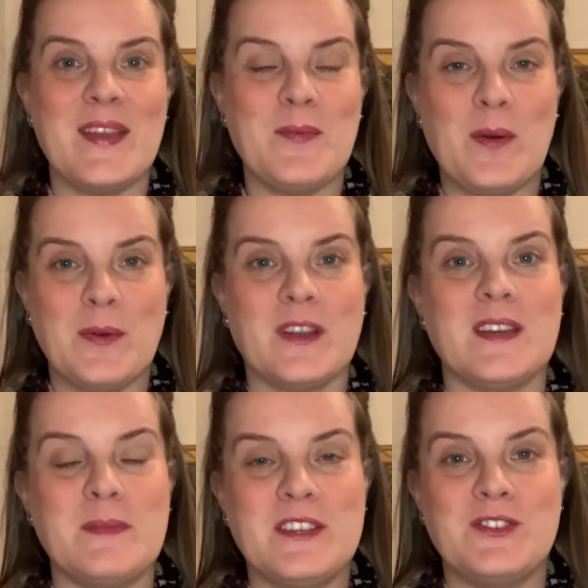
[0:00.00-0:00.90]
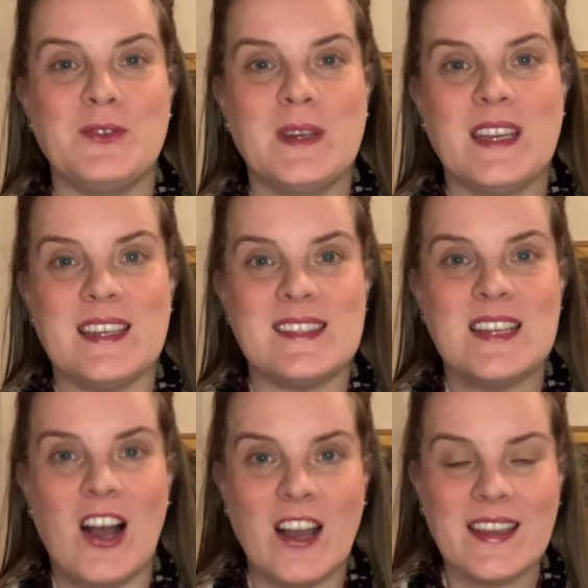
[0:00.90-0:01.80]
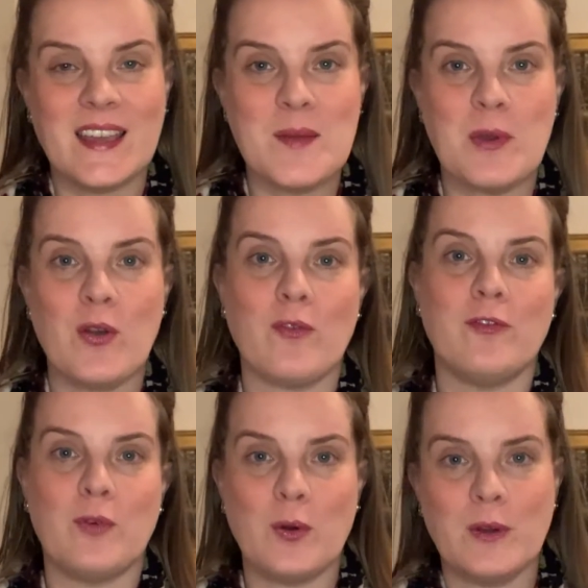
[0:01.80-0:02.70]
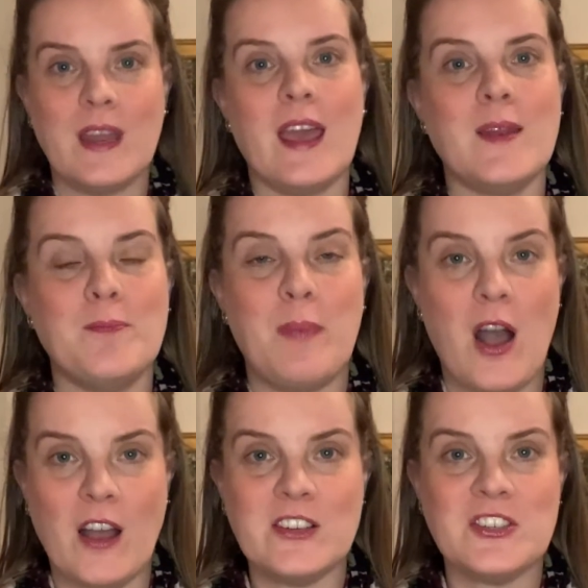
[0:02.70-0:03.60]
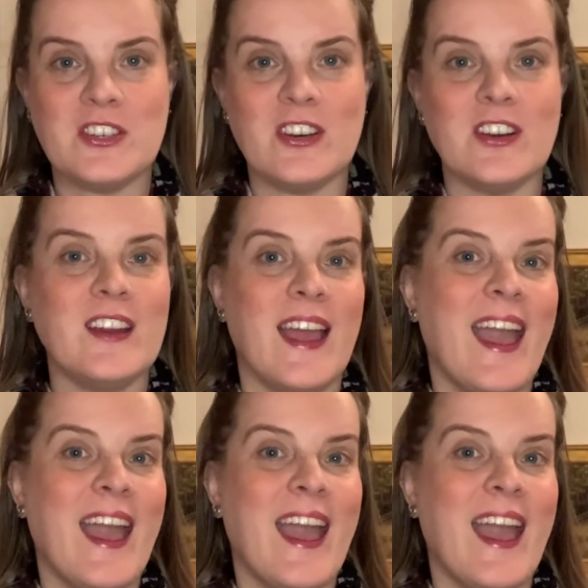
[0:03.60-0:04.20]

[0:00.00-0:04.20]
what we're going to be doing is talking about forward head posture